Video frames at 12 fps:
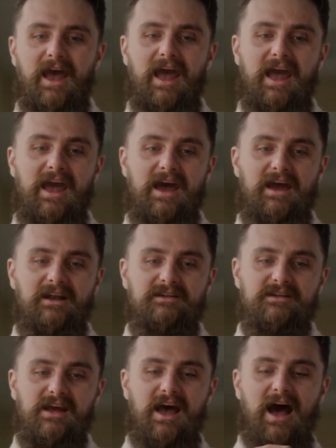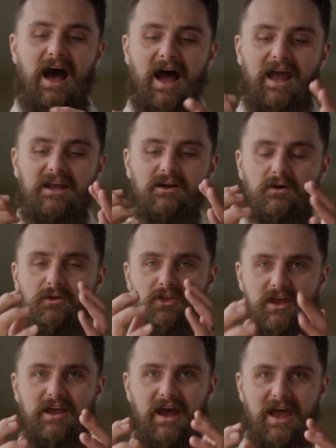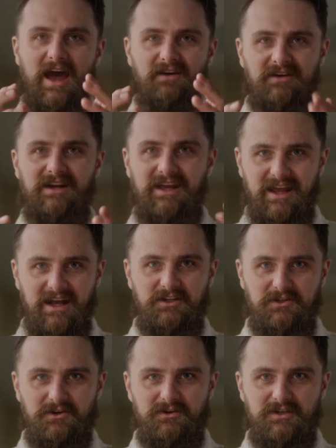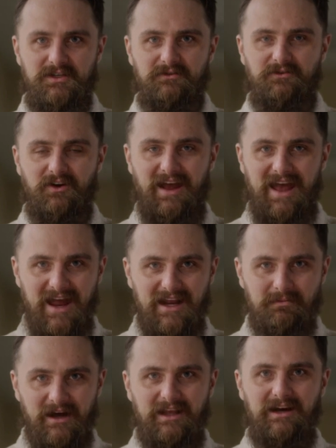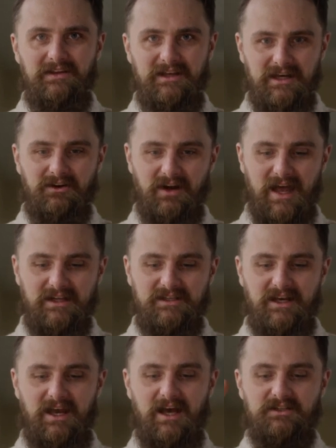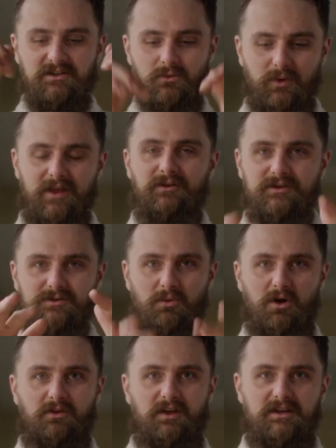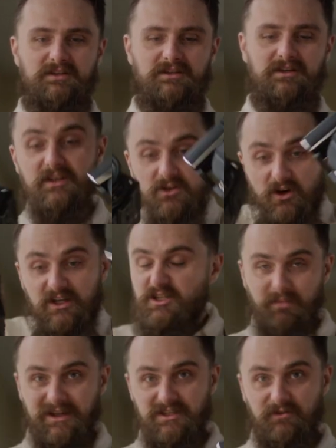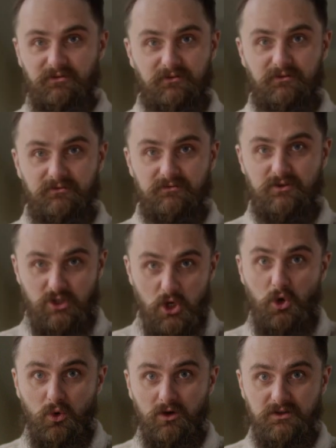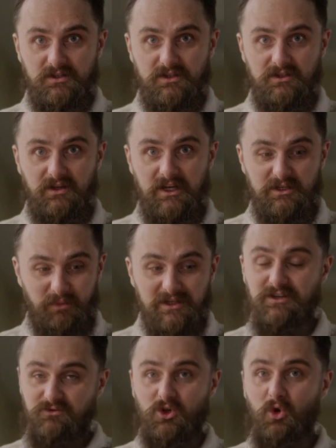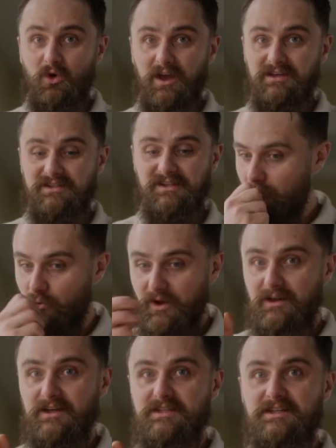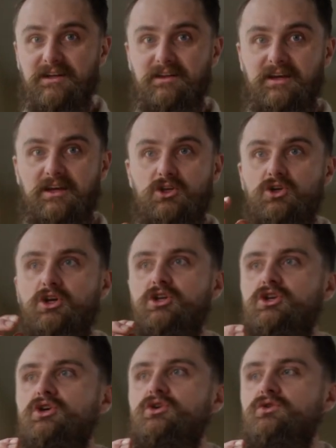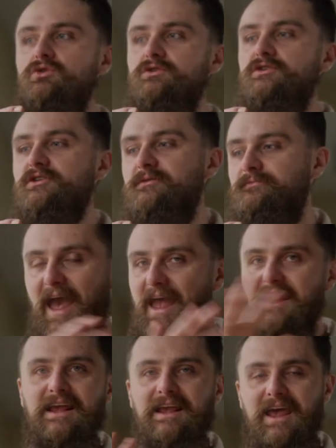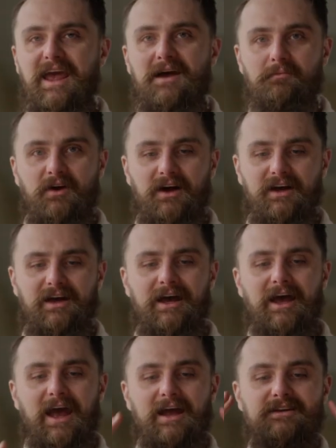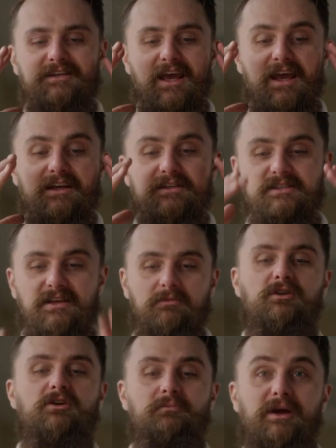And I don't think I have any answers for anybody on the internet as to whether it's worth it. These are expensive tools, expensive toys. Realistically, you could use any camera and take similar